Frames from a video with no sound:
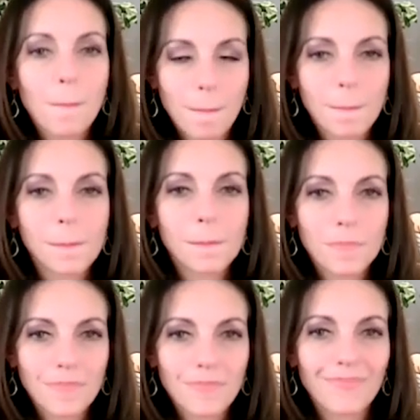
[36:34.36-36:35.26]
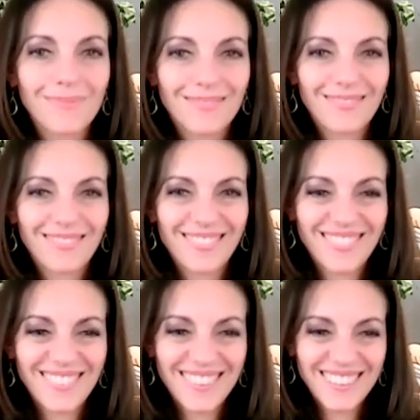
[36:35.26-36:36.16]

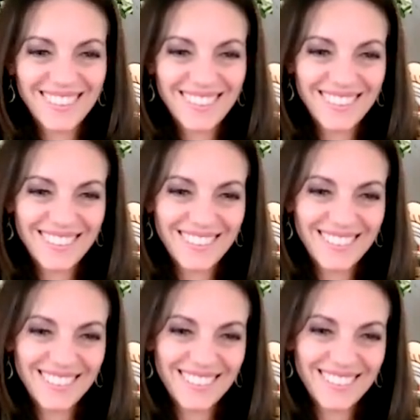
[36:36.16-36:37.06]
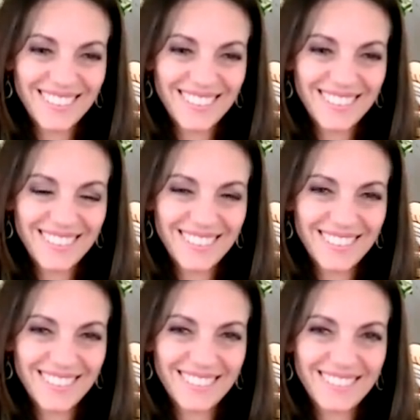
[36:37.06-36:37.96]

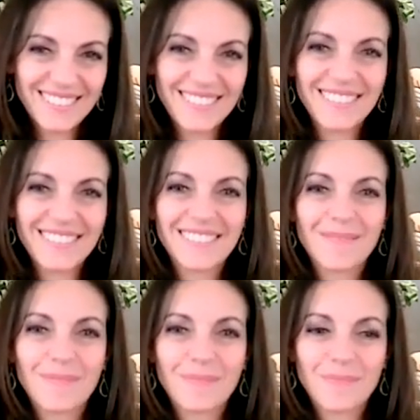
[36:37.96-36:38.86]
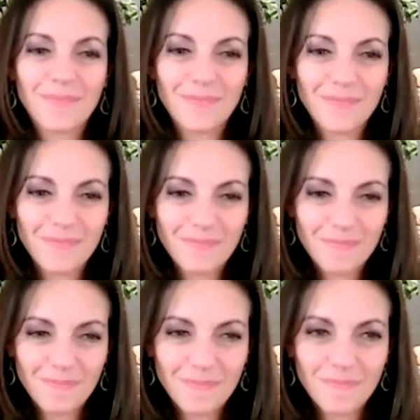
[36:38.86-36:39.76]

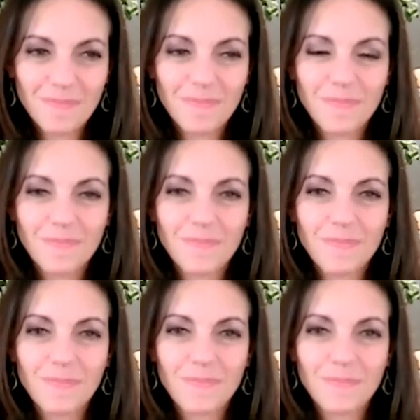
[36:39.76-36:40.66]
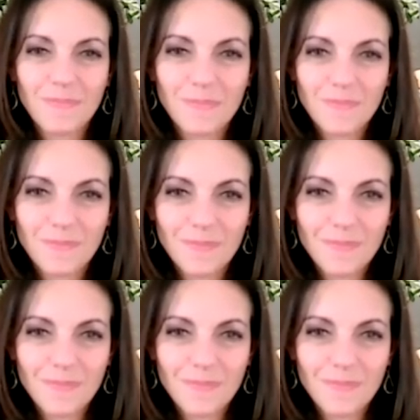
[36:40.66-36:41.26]
(silent)